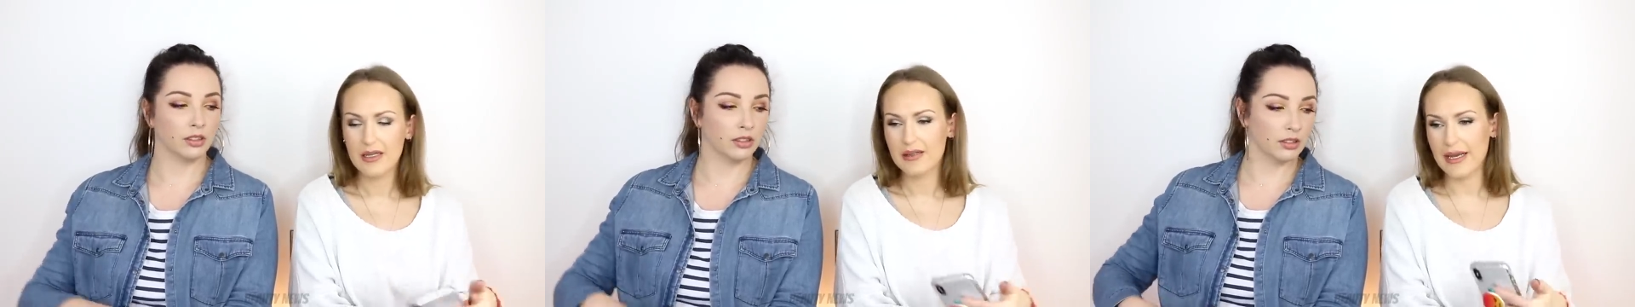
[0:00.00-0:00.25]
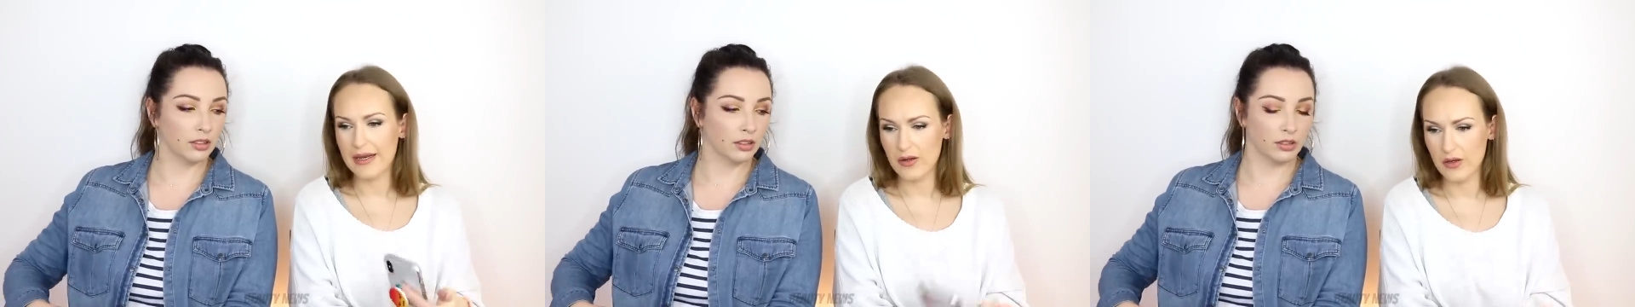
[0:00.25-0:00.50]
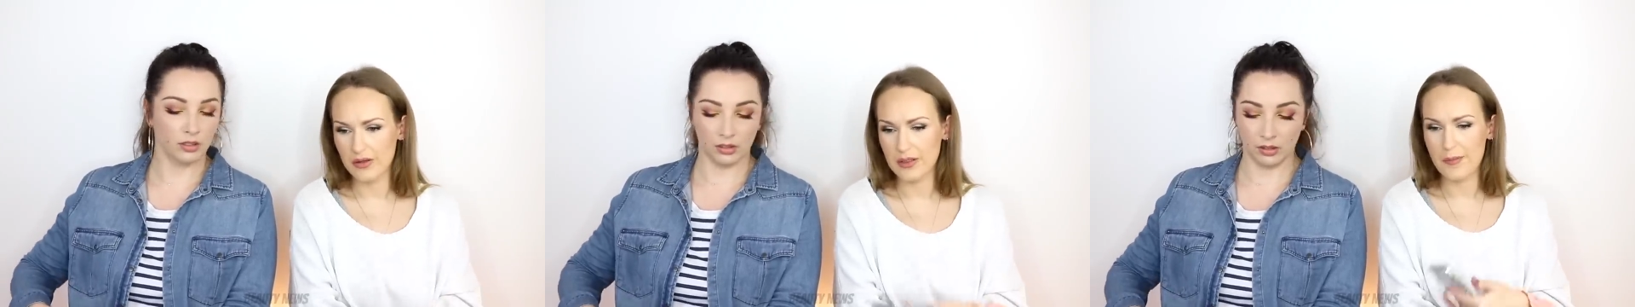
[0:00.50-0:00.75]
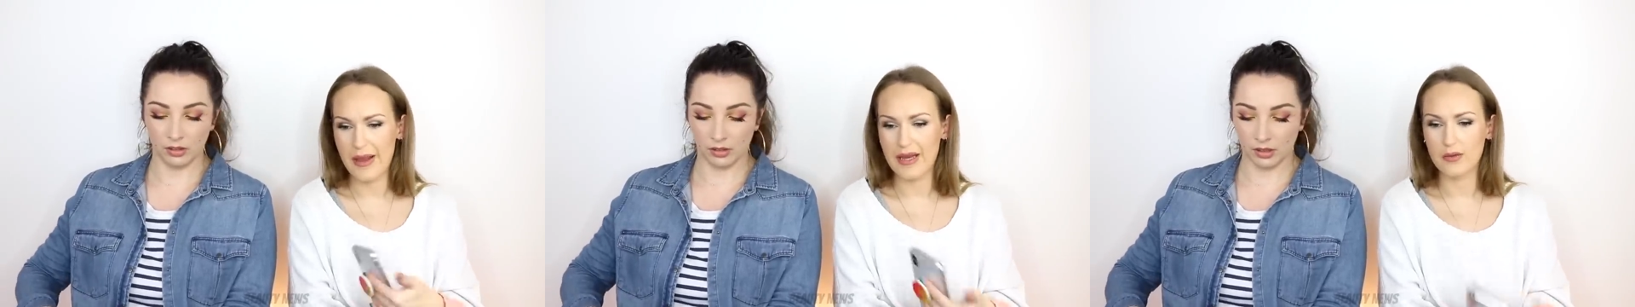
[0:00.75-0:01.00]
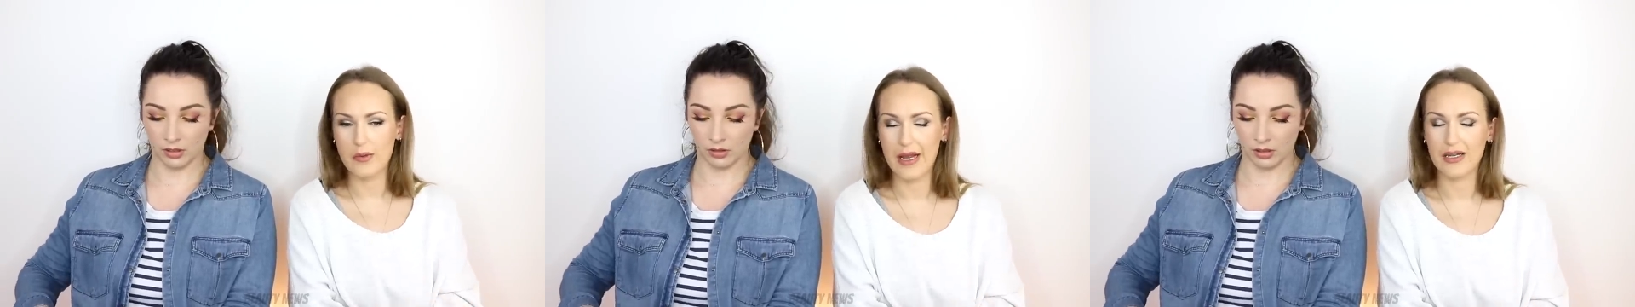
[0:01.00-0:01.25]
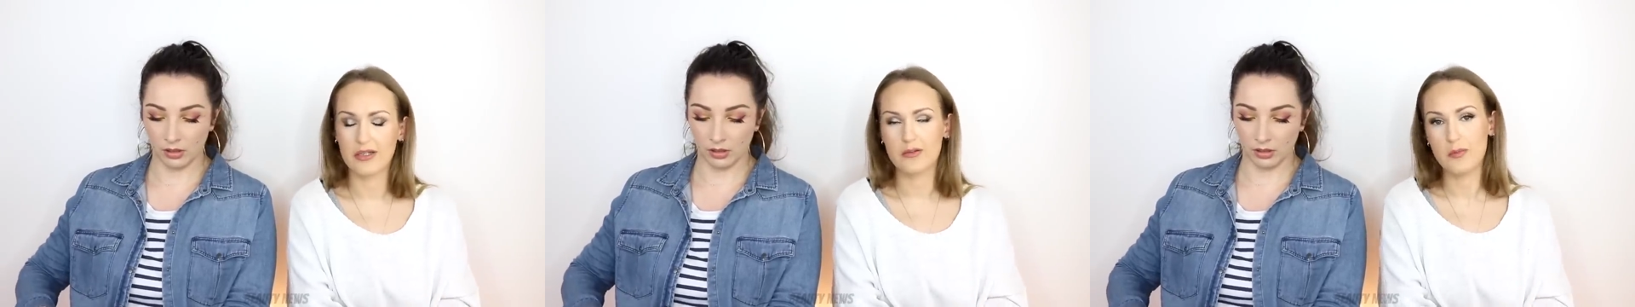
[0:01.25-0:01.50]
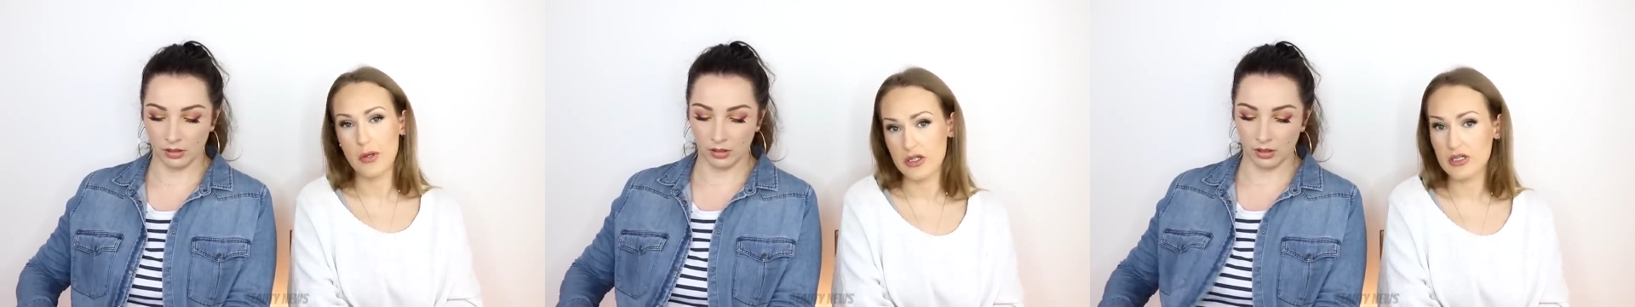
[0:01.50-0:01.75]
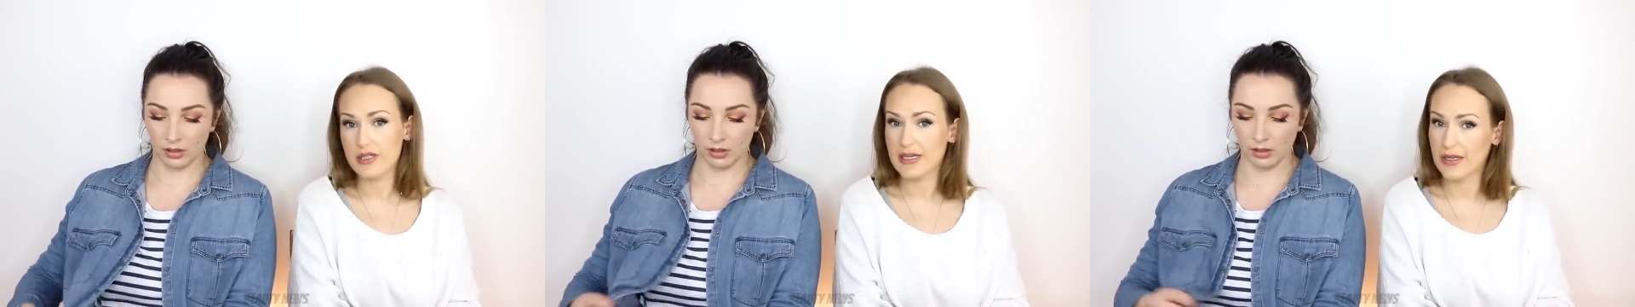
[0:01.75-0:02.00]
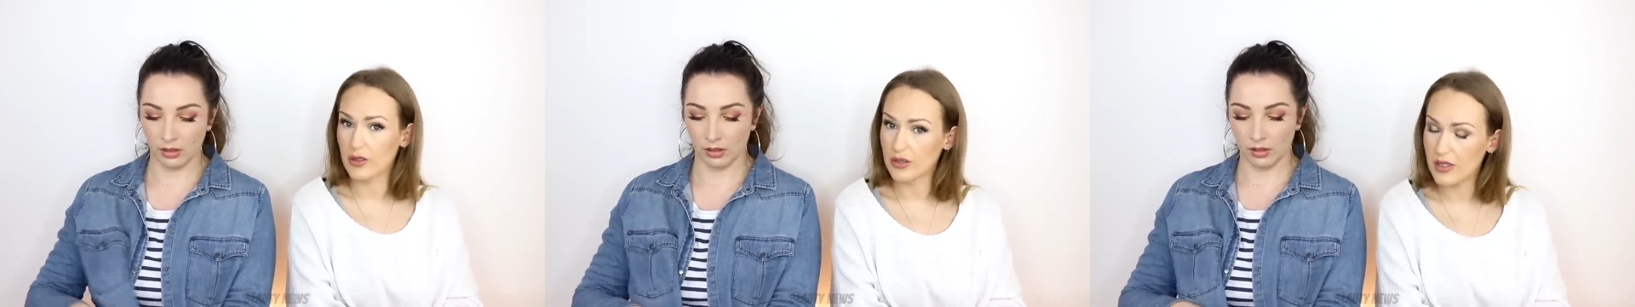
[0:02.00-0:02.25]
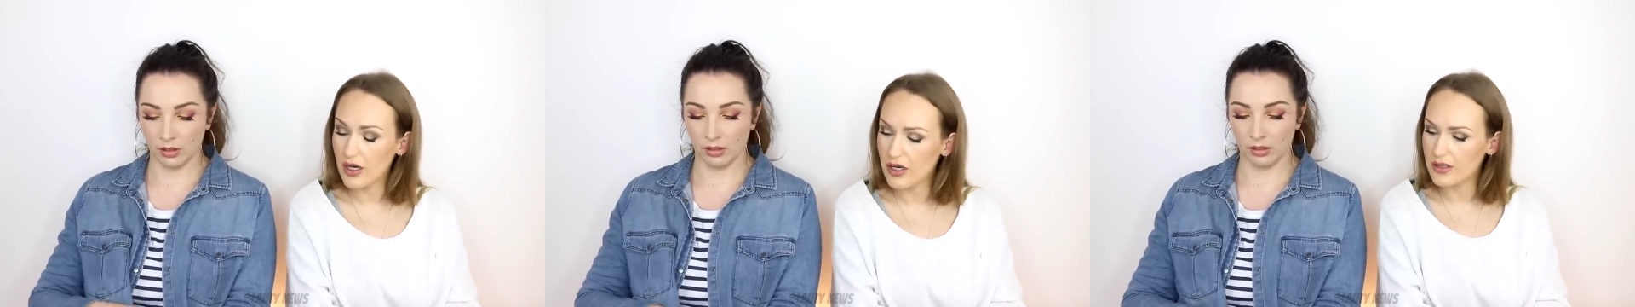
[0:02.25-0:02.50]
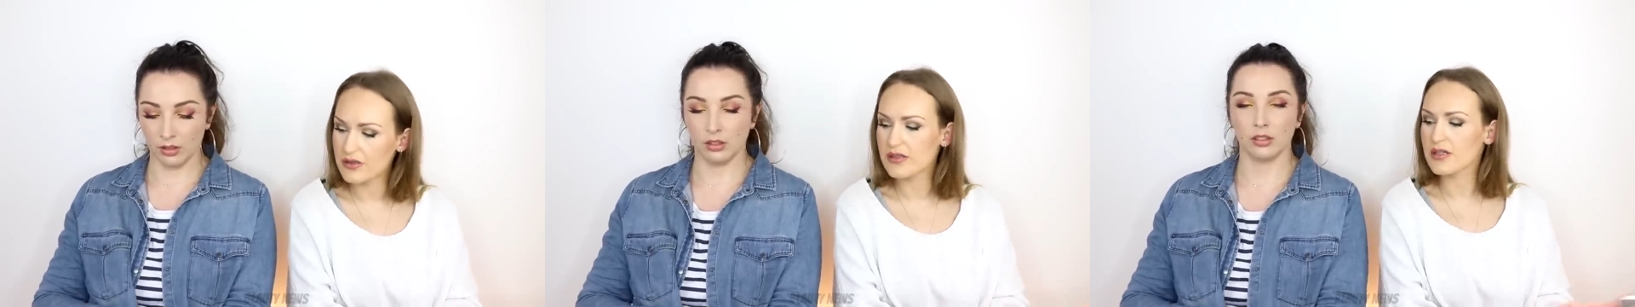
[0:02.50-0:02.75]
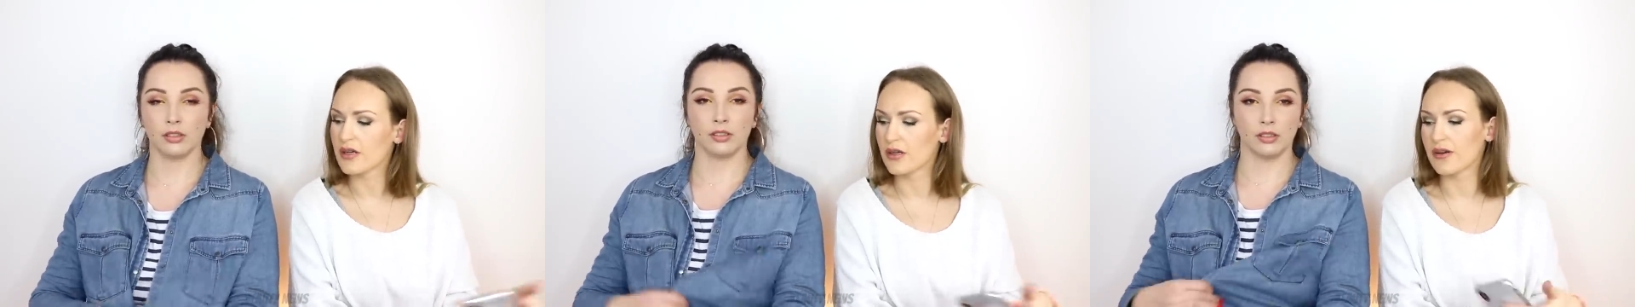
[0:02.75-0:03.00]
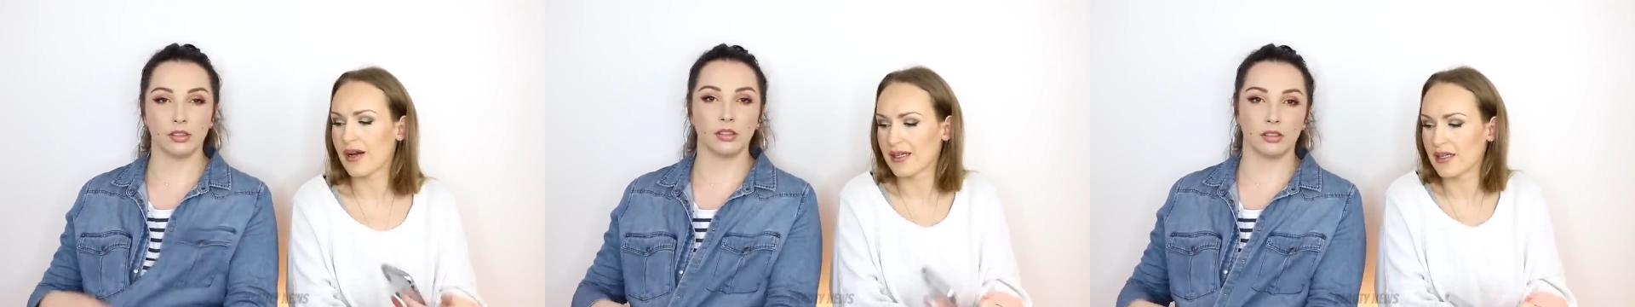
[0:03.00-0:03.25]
Speaker 1: they are on the bandwagon of purchasing or not. So I